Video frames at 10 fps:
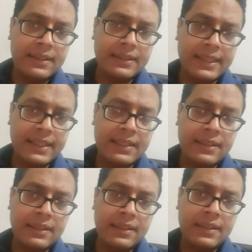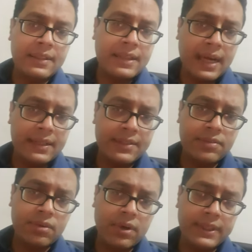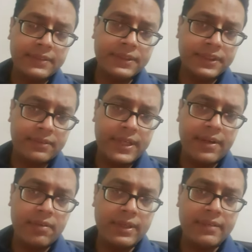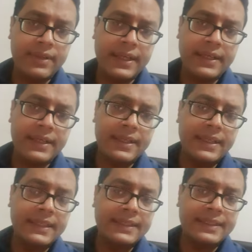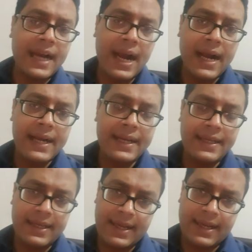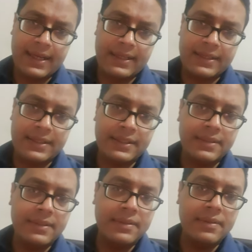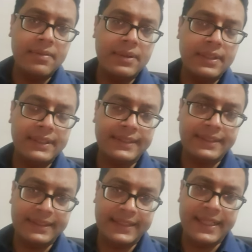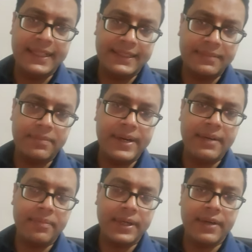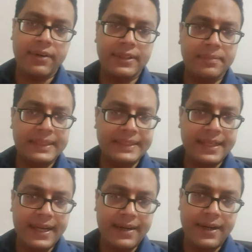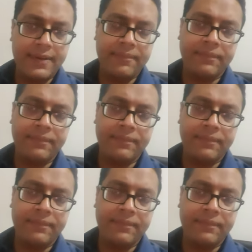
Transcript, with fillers: Then the other two organs which are very commonly affected is eye and CNS, brain particularly, the basal ganglia.